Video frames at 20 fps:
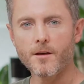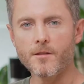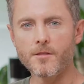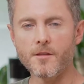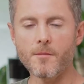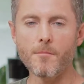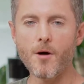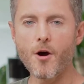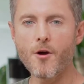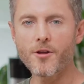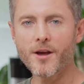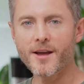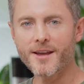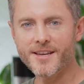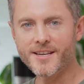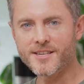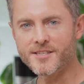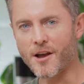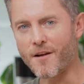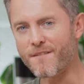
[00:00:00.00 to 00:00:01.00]
The motor
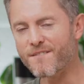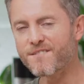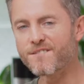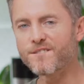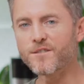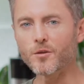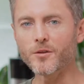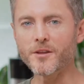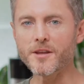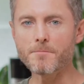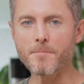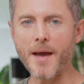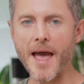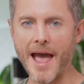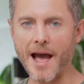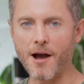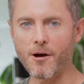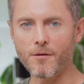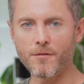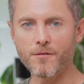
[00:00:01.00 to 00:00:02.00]
is a fully
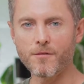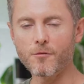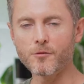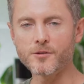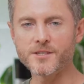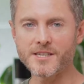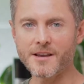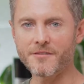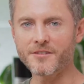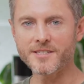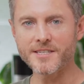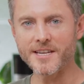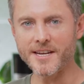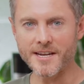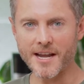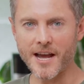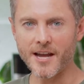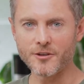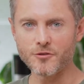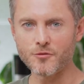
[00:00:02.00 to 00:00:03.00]
powerful
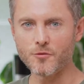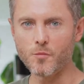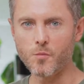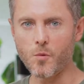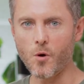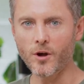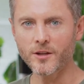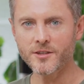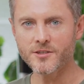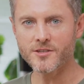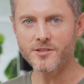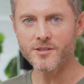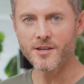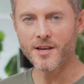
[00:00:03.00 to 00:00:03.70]
1700 watts.